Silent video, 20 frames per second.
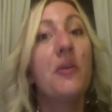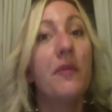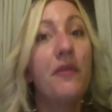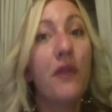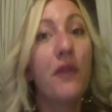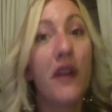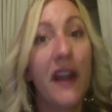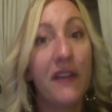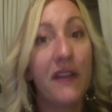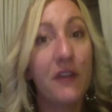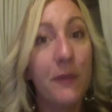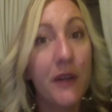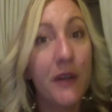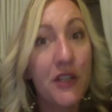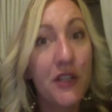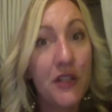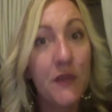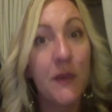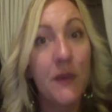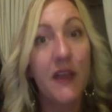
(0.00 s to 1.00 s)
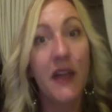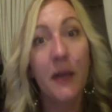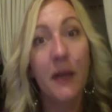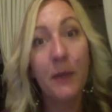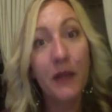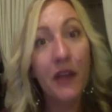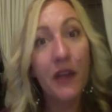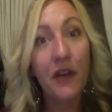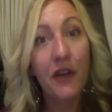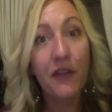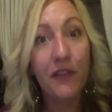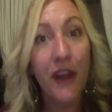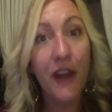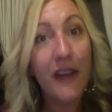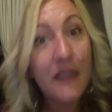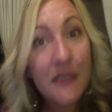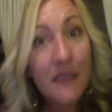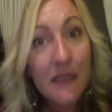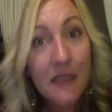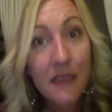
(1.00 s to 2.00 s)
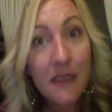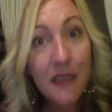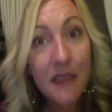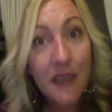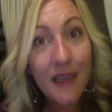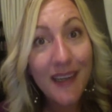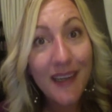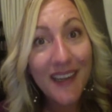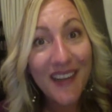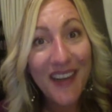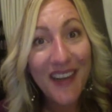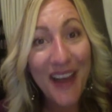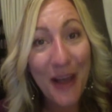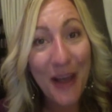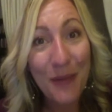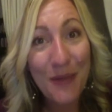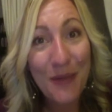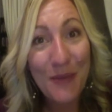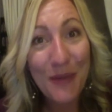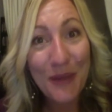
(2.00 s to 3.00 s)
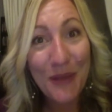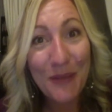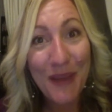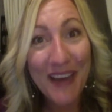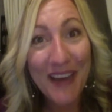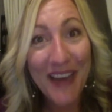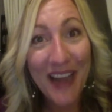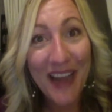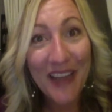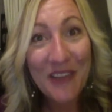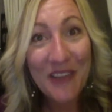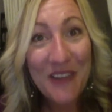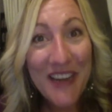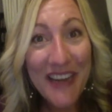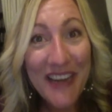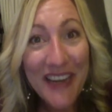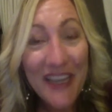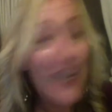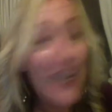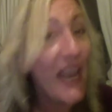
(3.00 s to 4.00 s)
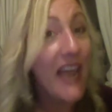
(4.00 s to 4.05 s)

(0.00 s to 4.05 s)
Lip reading: before and after pictures with a couple of your friends and help me build my gallery?